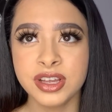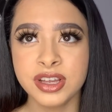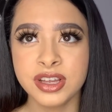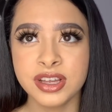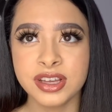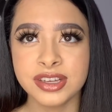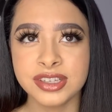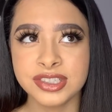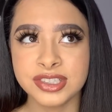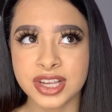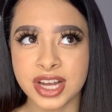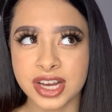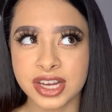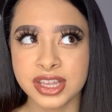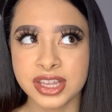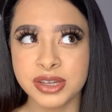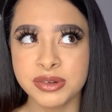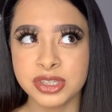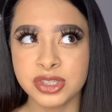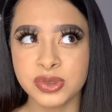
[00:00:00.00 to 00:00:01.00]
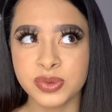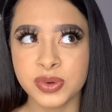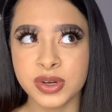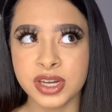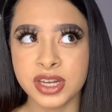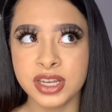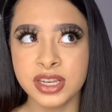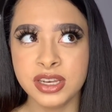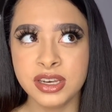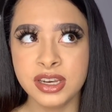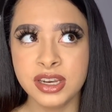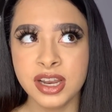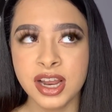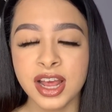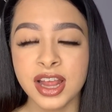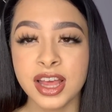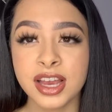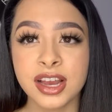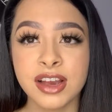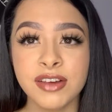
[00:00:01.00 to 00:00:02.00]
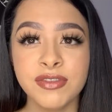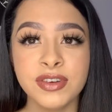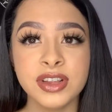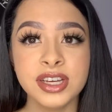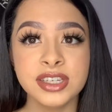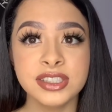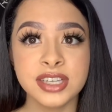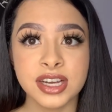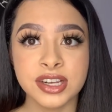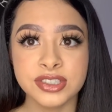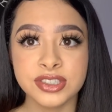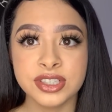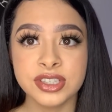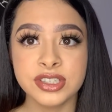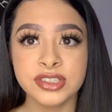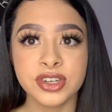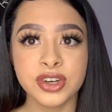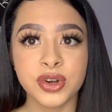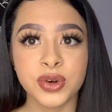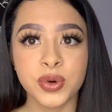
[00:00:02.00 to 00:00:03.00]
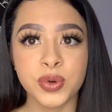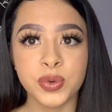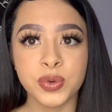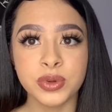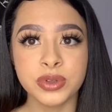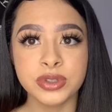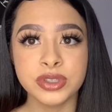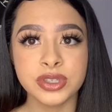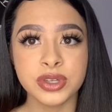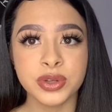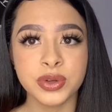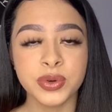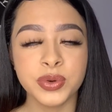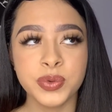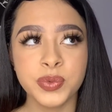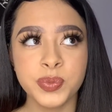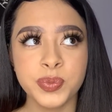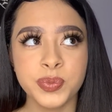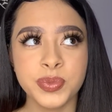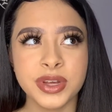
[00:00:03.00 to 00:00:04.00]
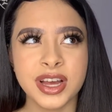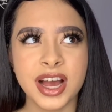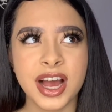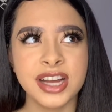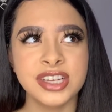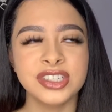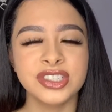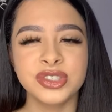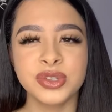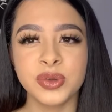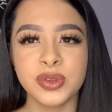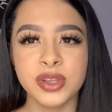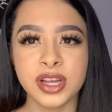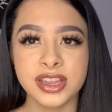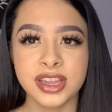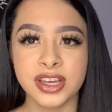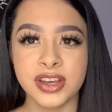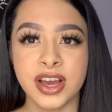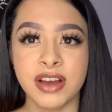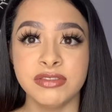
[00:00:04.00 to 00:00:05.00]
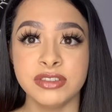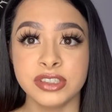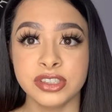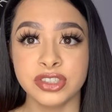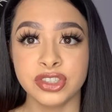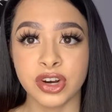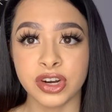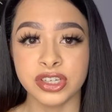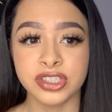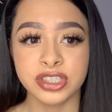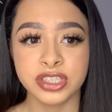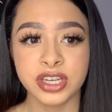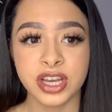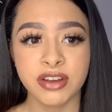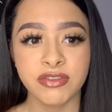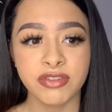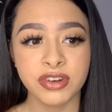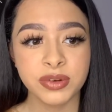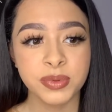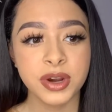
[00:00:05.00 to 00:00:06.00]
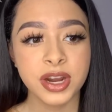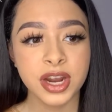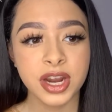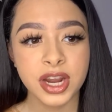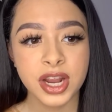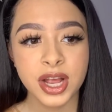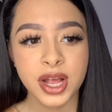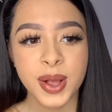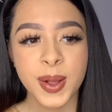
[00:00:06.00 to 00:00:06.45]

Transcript: exactly which one. Like, I feel like Teslas are cool too, but I just don't like that you have to charge it everywhere.